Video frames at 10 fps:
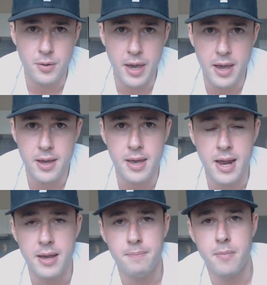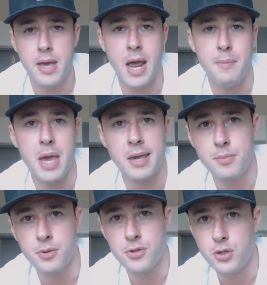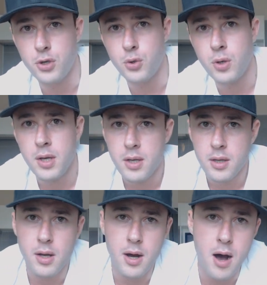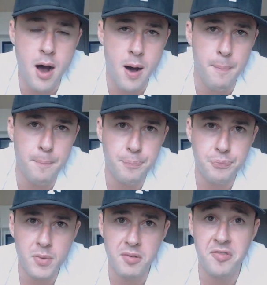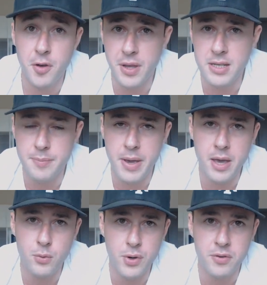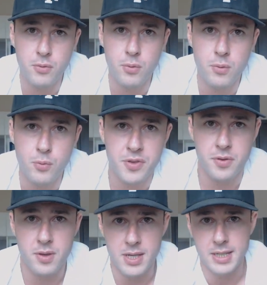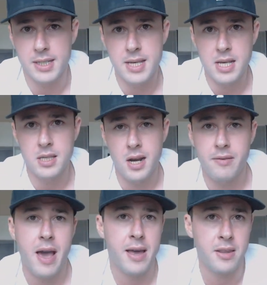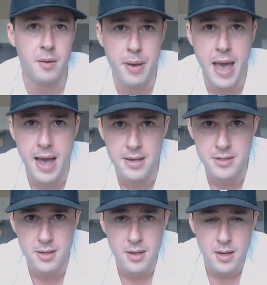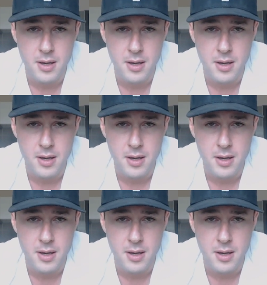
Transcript: Okay, and I'm able to fill that demand with the success that I've had in the past.